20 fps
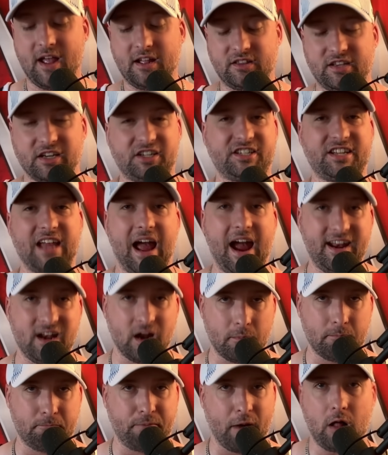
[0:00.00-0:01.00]
to sign
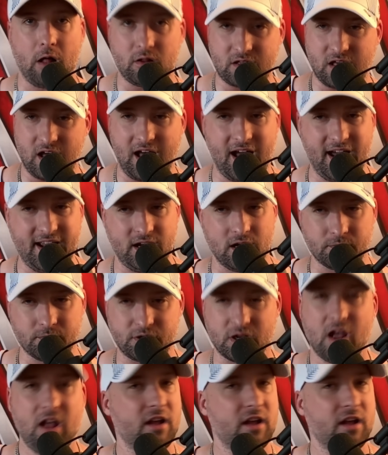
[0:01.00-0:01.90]
bulk items.